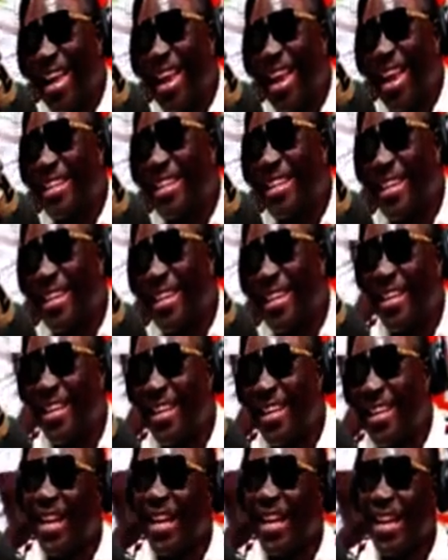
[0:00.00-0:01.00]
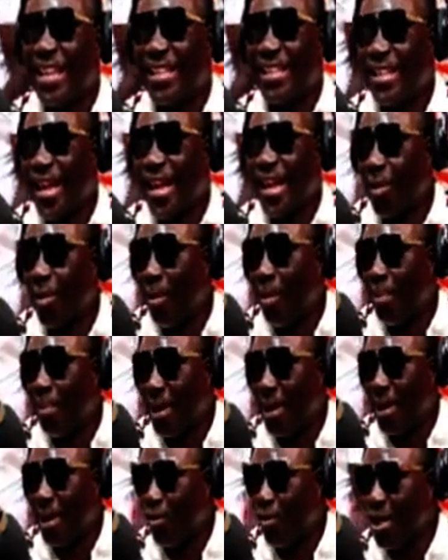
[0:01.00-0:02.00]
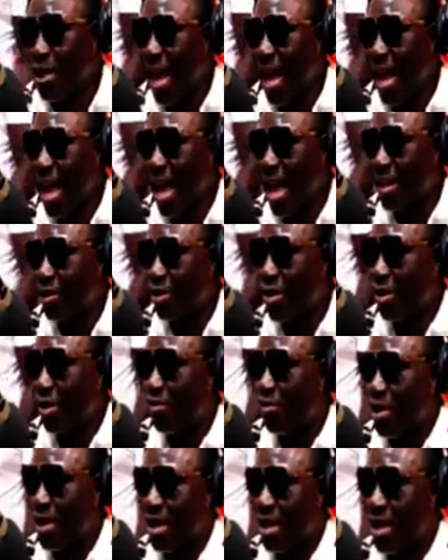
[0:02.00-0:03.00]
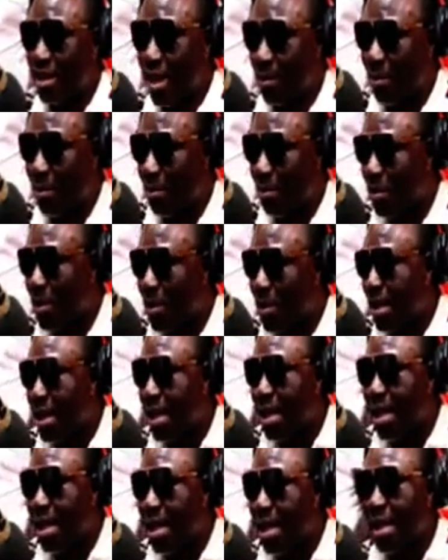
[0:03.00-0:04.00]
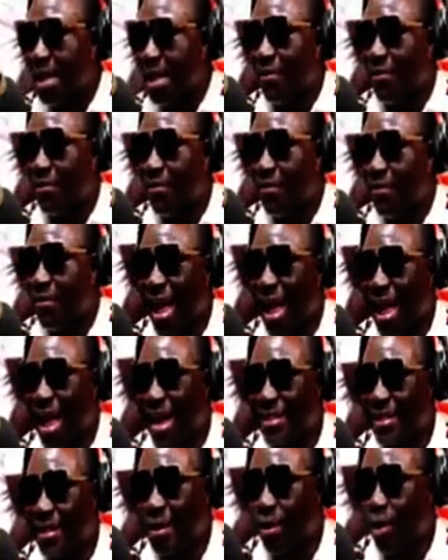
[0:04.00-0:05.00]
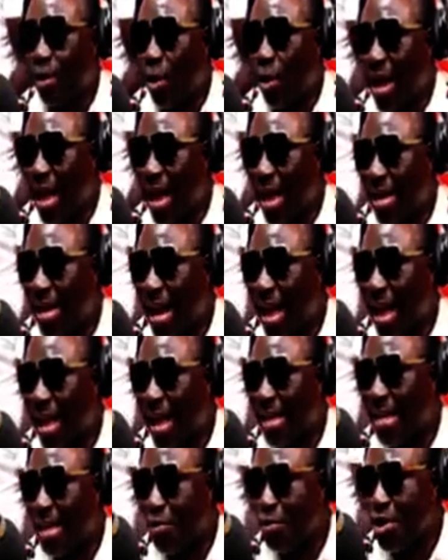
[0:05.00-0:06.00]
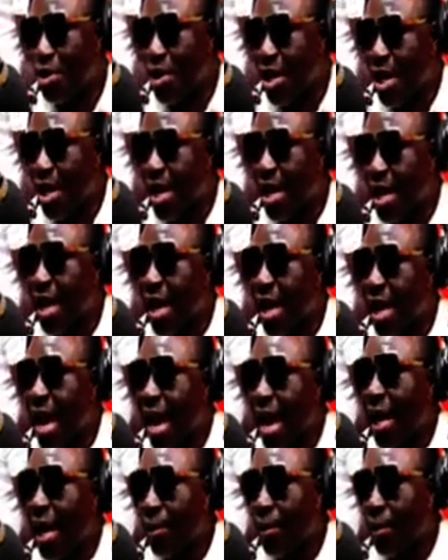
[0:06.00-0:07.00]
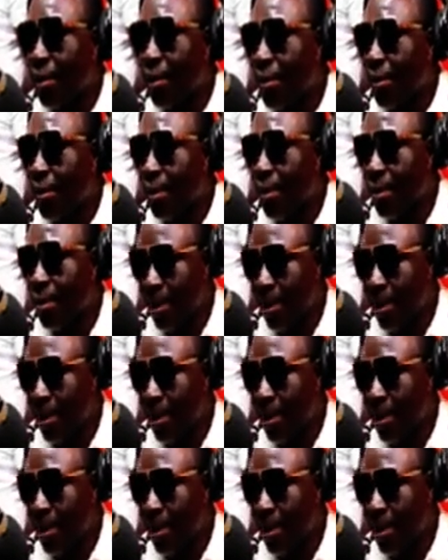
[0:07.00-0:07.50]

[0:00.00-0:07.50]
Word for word: say, it's your complex phone in a sort of phone that shamu. Your last caller, not a hello.